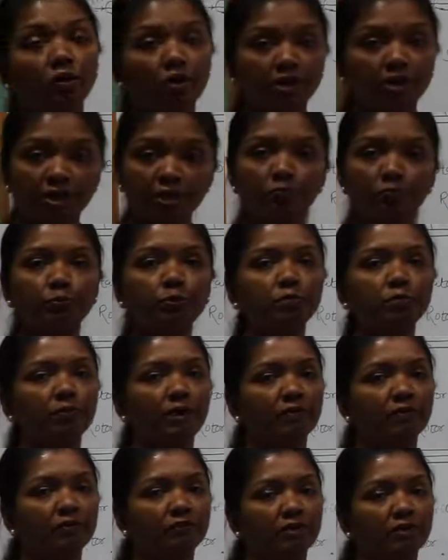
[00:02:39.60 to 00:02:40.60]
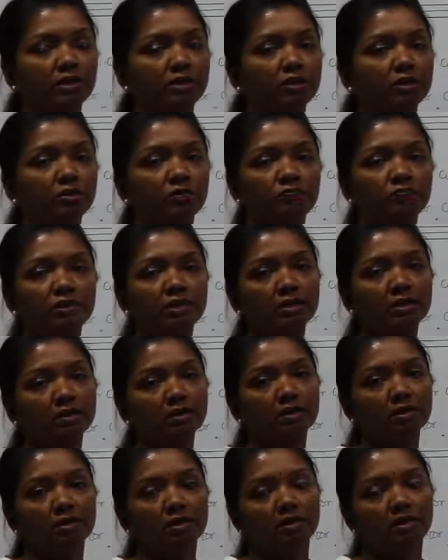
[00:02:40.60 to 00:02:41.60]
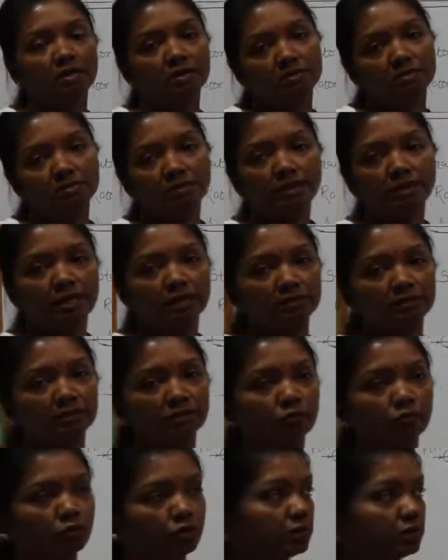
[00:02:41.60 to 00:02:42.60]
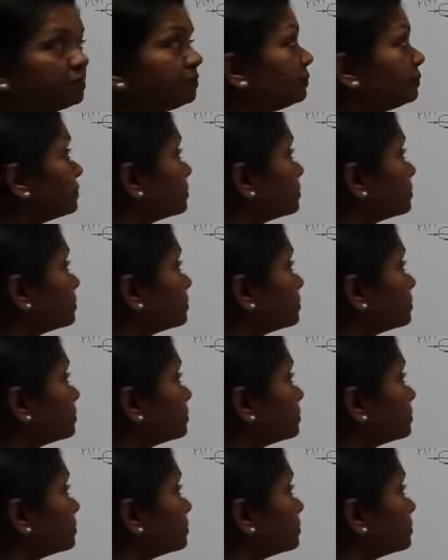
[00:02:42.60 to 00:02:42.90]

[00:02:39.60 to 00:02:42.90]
or input power factor of the induction motor.